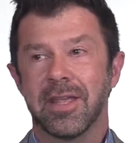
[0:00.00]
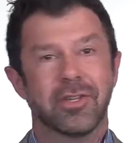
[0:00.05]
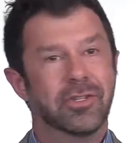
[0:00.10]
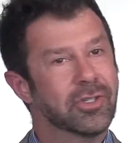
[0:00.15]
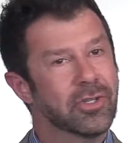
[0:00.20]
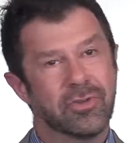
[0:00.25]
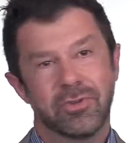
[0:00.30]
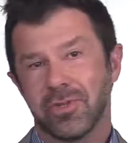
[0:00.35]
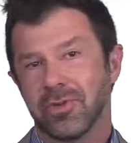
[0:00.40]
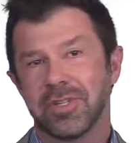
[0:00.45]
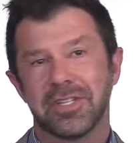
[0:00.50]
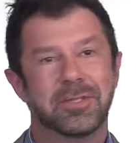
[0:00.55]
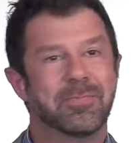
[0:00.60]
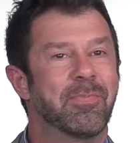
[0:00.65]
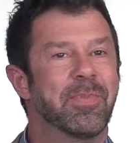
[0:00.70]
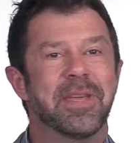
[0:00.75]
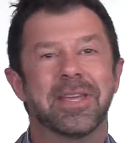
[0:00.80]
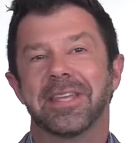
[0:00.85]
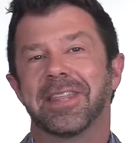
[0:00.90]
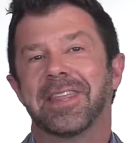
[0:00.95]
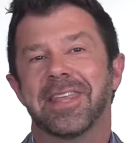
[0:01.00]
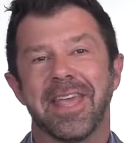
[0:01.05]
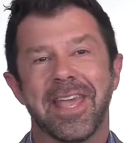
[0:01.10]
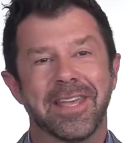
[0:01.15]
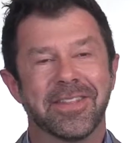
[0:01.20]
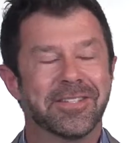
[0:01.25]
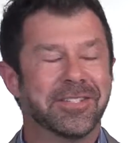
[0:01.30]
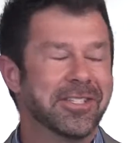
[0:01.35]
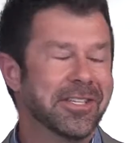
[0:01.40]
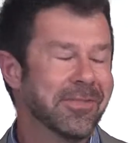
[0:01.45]
So you do this big
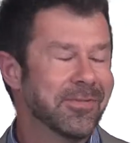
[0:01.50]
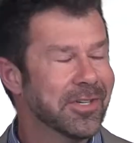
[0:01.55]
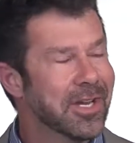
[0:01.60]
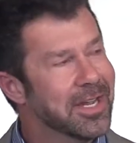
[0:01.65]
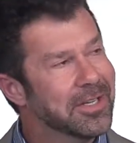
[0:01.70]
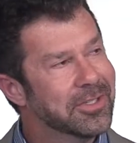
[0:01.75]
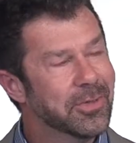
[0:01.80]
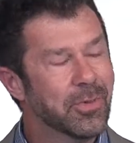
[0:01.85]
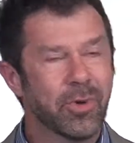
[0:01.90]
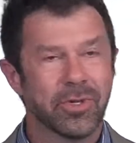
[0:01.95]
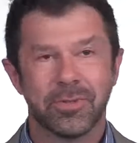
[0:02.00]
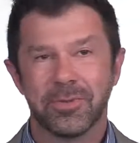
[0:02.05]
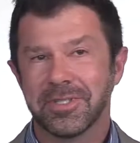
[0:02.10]
thing, the Steve Chase Awards,